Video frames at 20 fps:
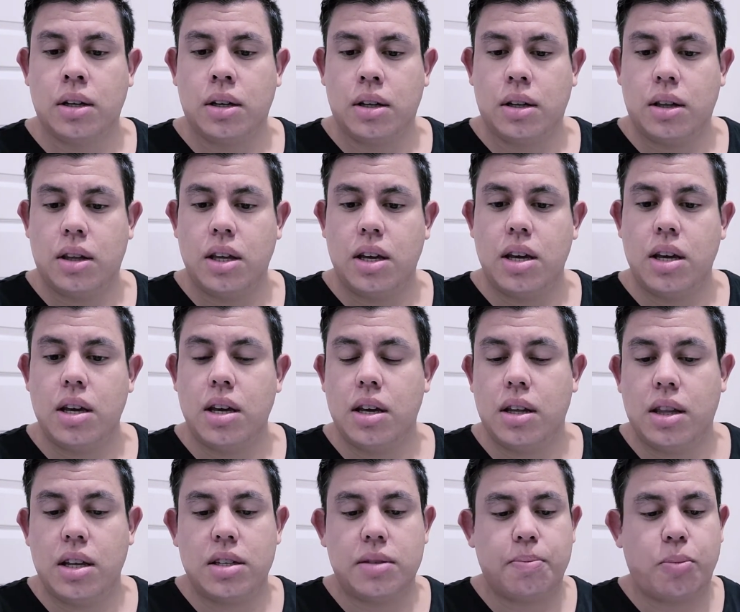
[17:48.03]
the
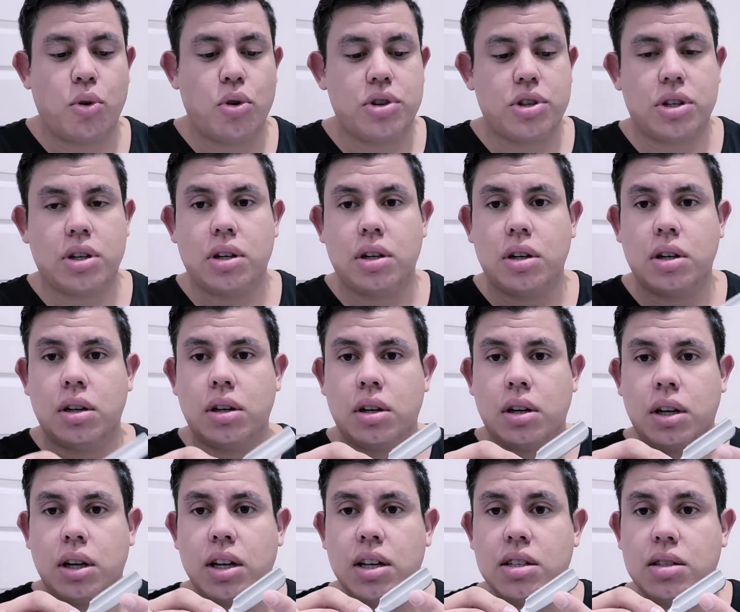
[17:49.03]
this portion
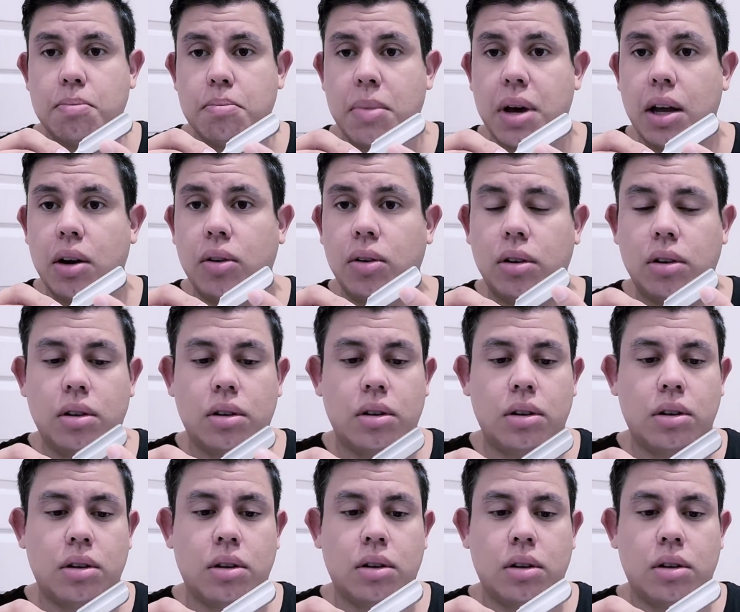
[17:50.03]
is
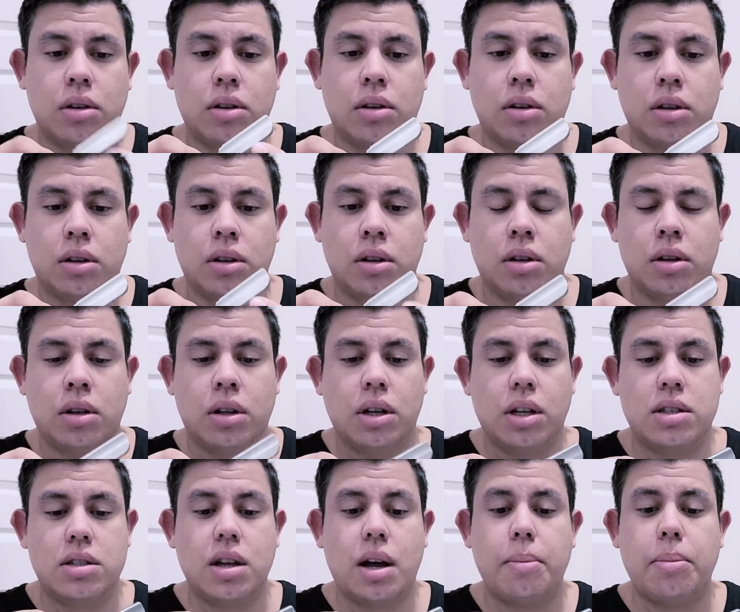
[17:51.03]
metal.
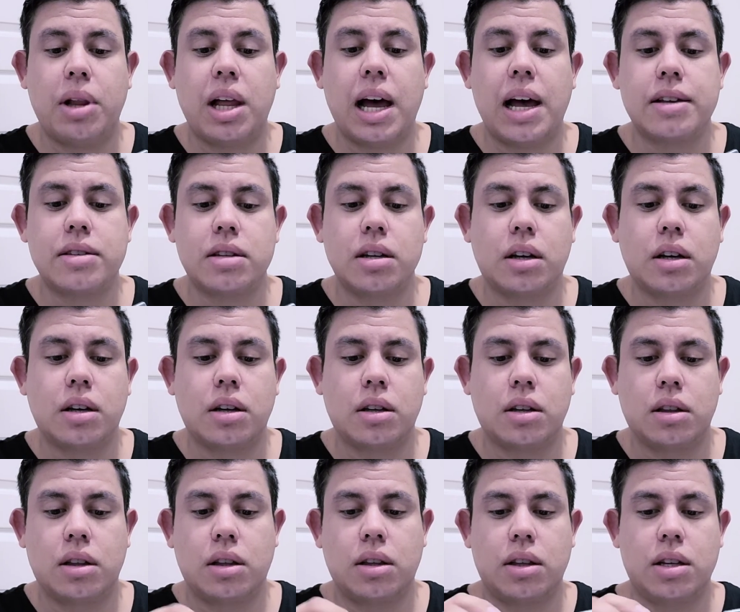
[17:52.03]
It's not plastic.
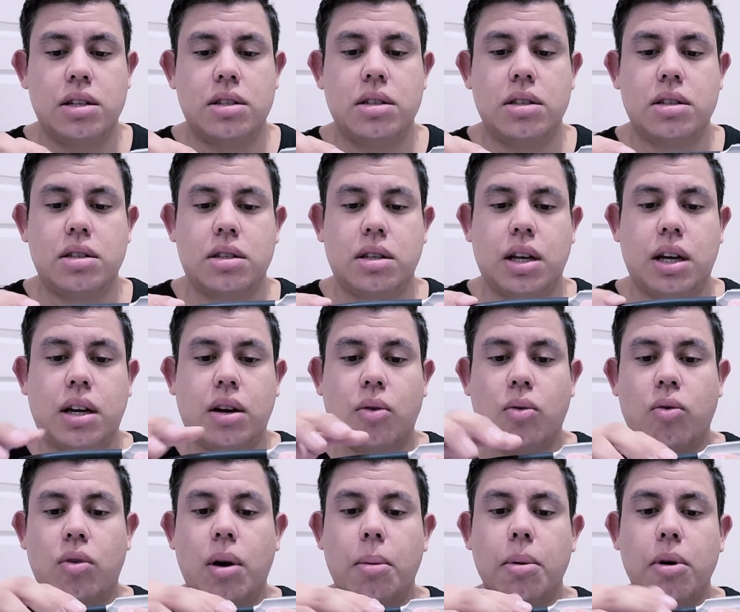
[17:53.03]
This is like a
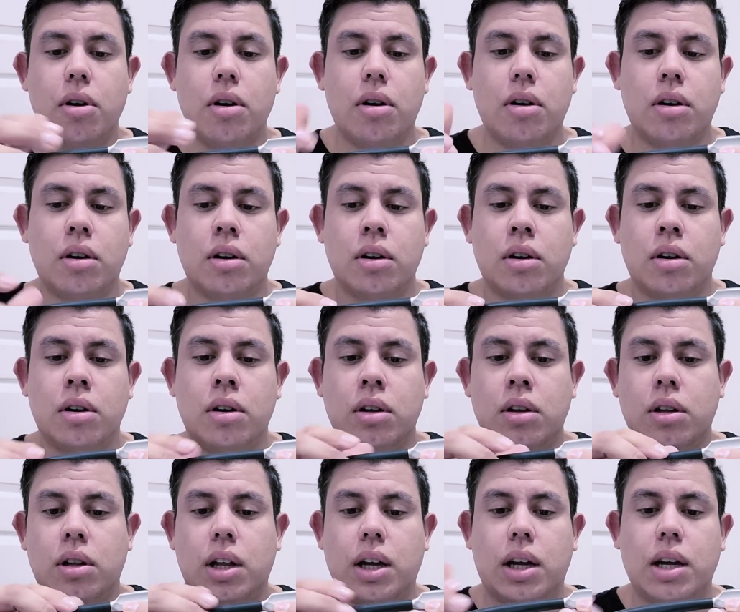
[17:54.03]
rubber,
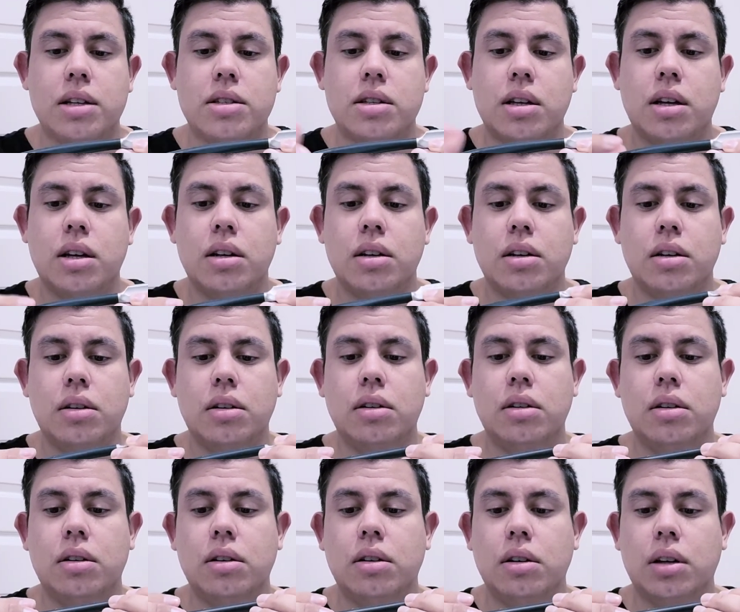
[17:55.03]
like I said.
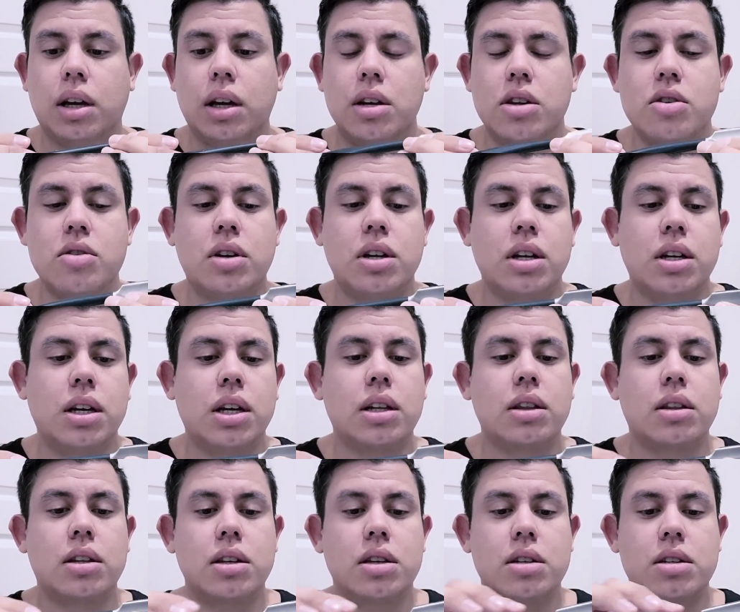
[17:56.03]
And you can get
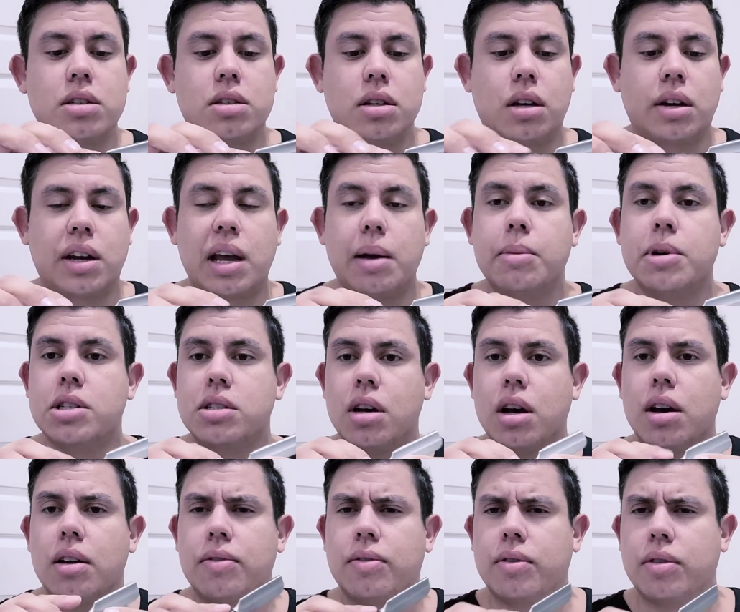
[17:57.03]
these on
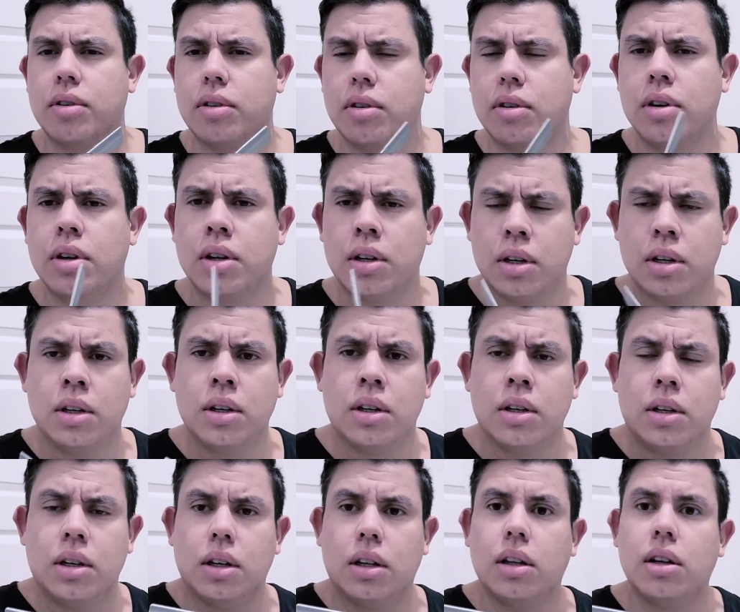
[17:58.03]
Amazon for
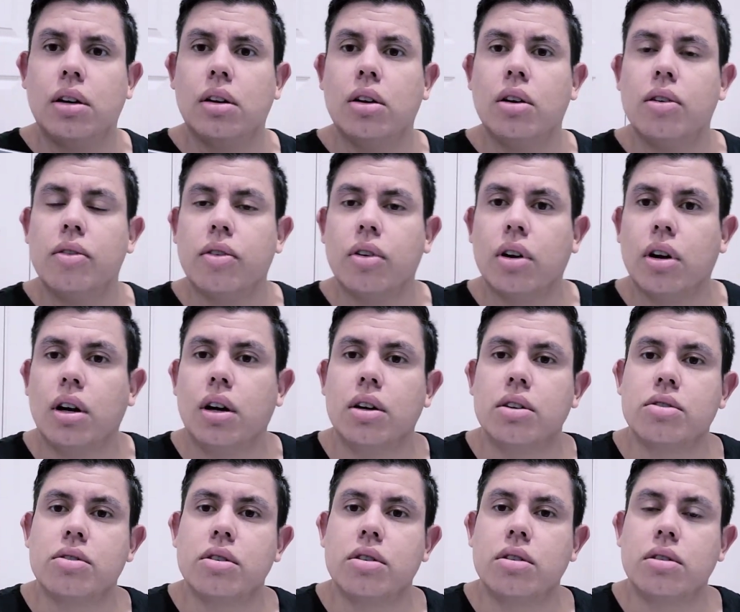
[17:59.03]
a little over a
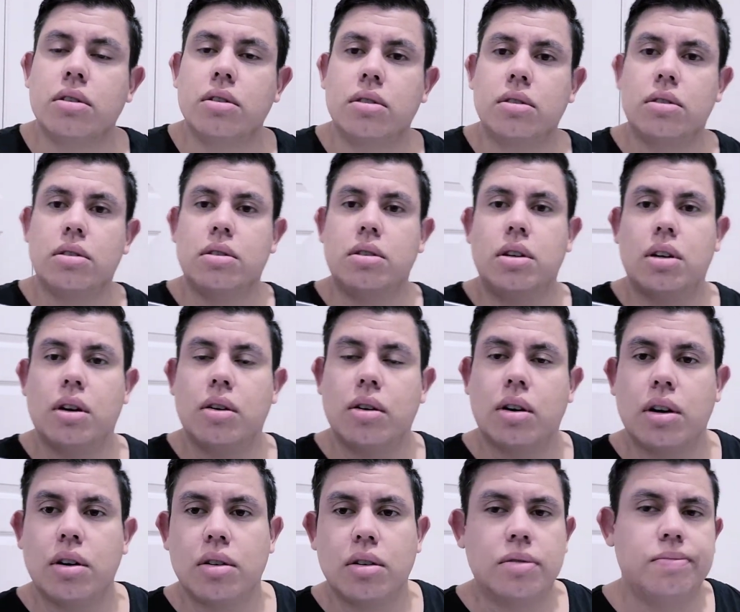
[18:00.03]
hundred, you know, a
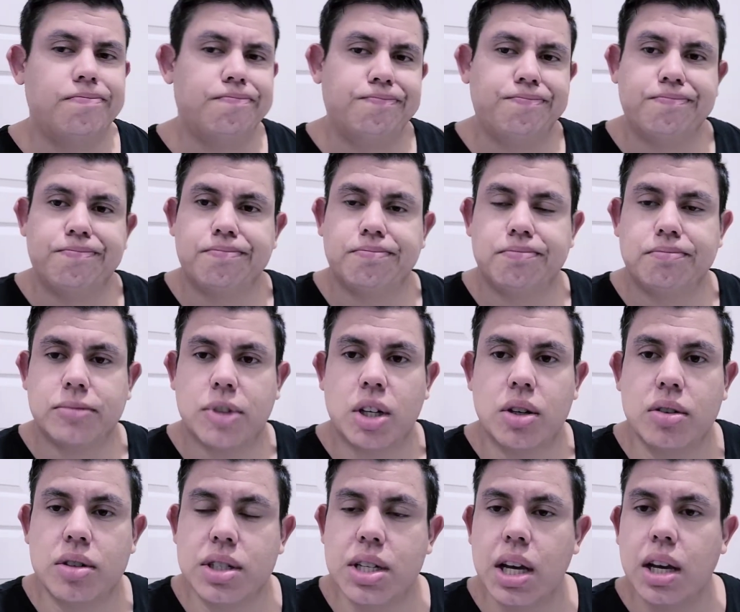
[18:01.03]
hundred, a
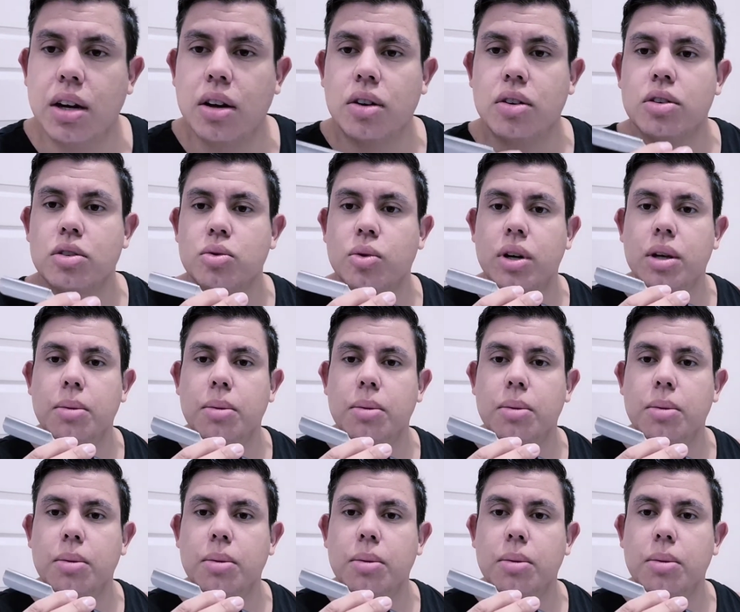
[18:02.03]
hundred ten, a hundred twenty